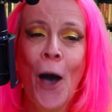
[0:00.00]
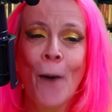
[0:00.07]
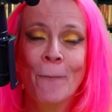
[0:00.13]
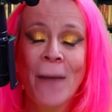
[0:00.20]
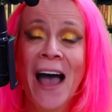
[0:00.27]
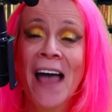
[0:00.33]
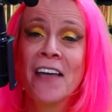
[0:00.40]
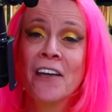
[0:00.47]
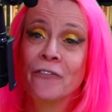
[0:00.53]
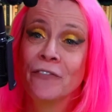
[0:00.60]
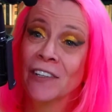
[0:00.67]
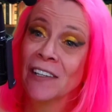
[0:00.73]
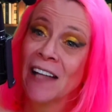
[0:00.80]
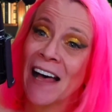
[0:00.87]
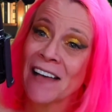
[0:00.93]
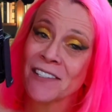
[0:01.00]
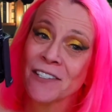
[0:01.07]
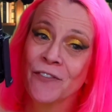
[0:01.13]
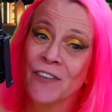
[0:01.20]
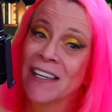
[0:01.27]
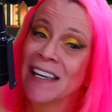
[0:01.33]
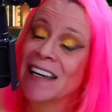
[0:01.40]
My
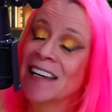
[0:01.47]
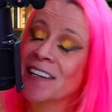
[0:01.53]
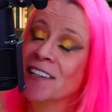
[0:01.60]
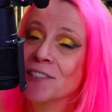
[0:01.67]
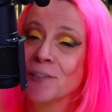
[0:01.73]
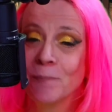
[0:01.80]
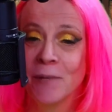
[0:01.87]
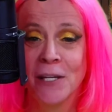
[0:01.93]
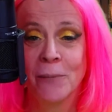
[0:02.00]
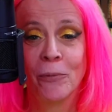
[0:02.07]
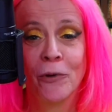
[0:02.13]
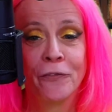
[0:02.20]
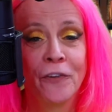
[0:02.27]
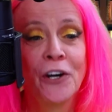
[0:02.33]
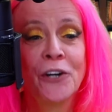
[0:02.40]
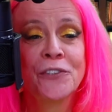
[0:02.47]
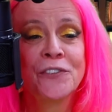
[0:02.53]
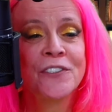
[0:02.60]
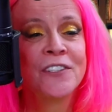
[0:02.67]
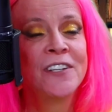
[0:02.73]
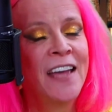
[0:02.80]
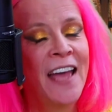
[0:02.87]
philosophy is people
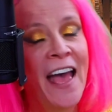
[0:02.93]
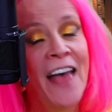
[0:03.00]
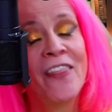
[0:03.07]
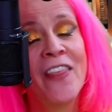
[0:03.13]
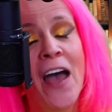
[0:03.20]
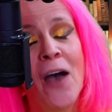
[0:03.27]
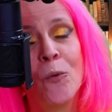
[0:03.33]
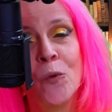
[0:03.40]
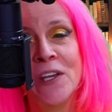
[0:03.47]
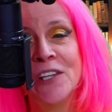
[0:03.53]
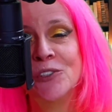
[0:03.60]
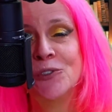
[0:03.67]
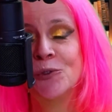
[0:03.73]
first, and that we do